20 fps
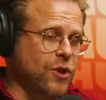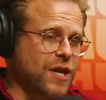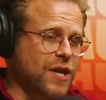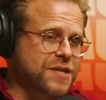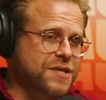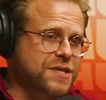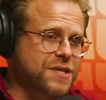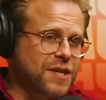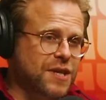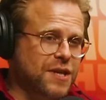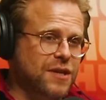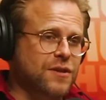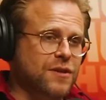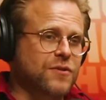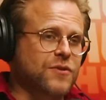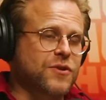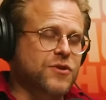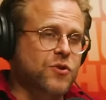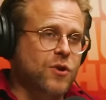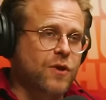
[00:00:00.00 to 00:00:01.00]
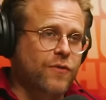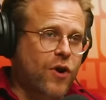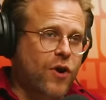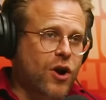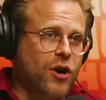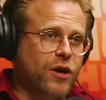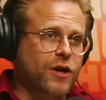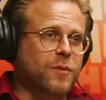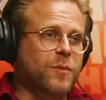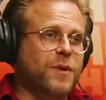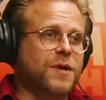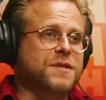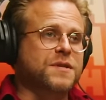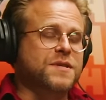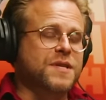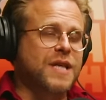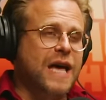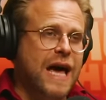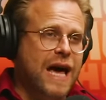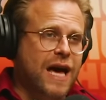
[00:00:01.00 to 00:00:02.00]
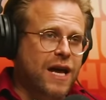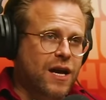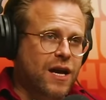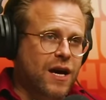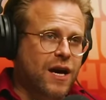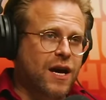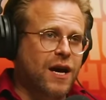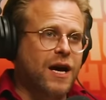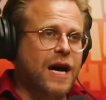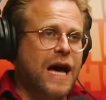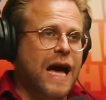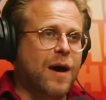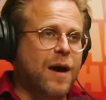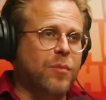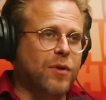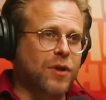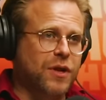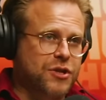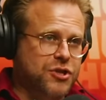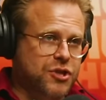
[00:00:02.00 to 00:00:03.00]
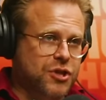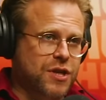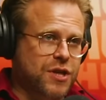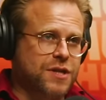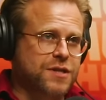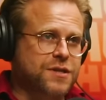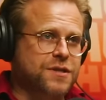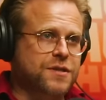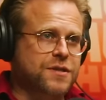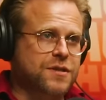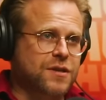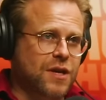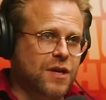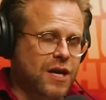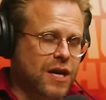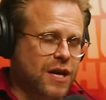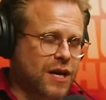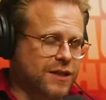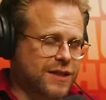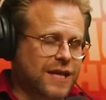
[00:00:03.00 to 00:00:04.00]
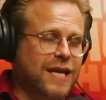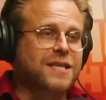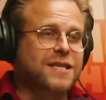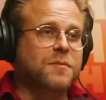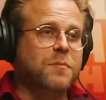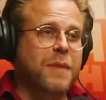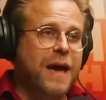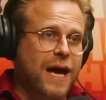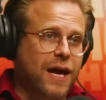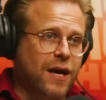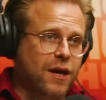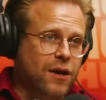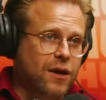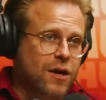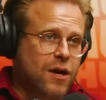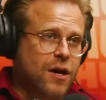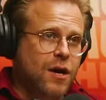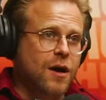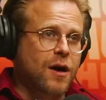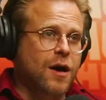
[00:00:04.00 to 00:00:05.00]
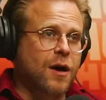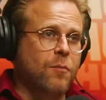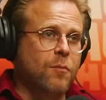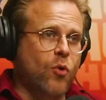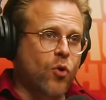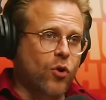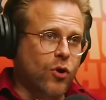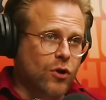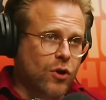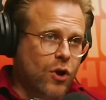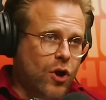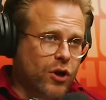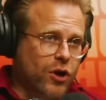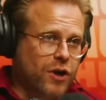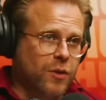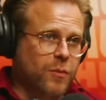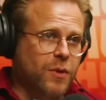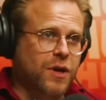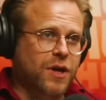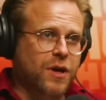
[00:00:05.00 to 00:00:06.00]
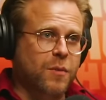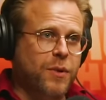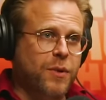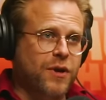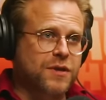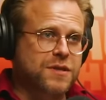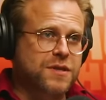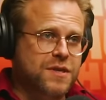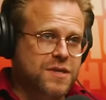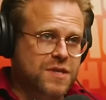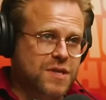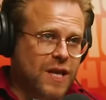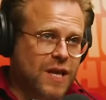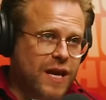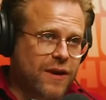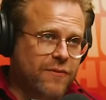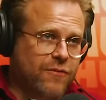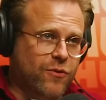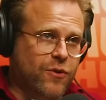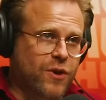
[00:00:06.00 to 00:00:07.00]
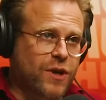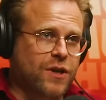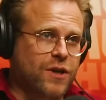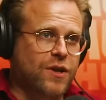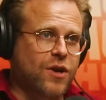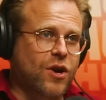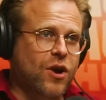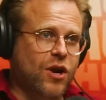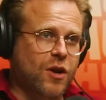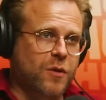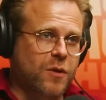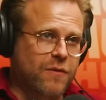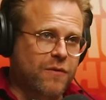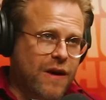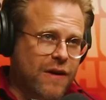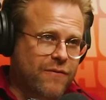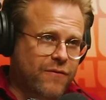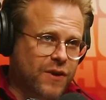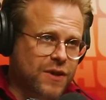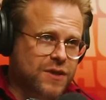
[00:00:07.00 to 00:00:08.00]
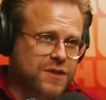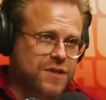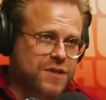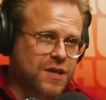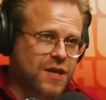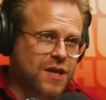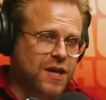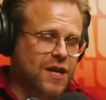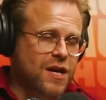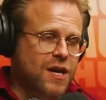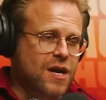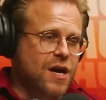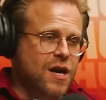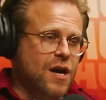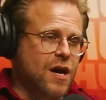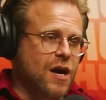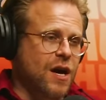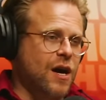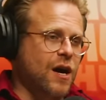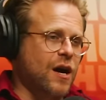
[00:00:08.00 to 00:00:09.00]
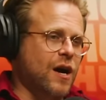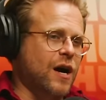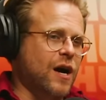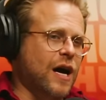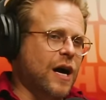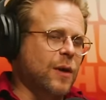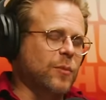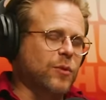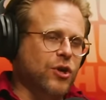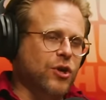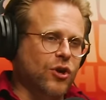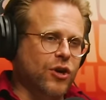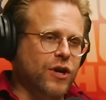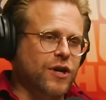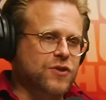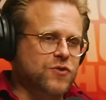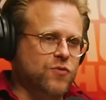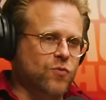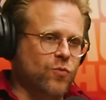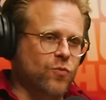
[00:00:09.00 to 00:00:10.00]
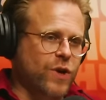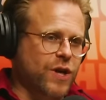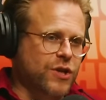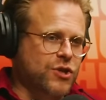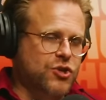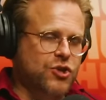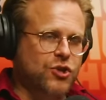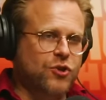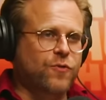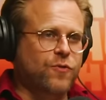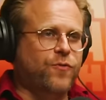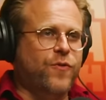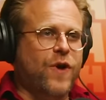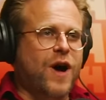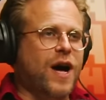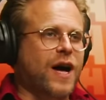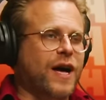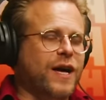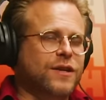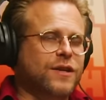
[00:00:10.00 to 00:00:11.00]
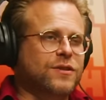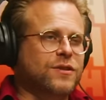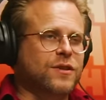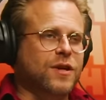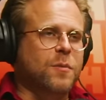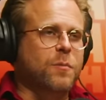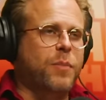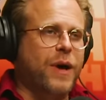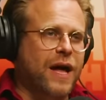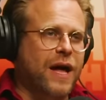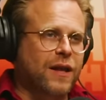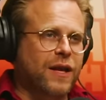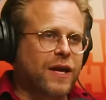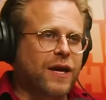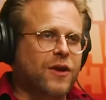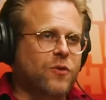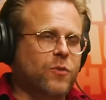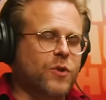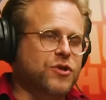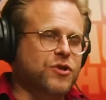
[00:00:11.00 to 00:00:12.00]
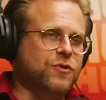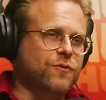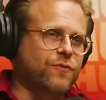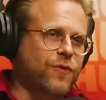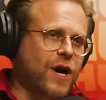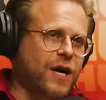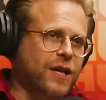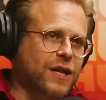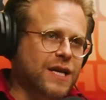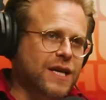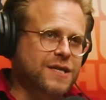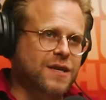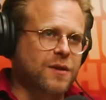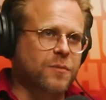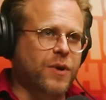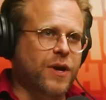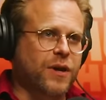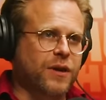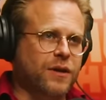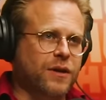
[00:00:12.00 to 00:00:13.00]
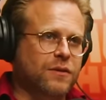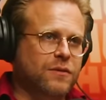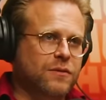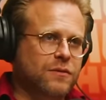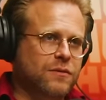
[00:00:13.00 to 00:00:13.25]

listed the sort of arguments that uh, abolitionists uh, tend to make: a moral argument, a comparison to slavery, the argument of efficacy. Uh, I'm curious which you find compelling and which you find less compelling.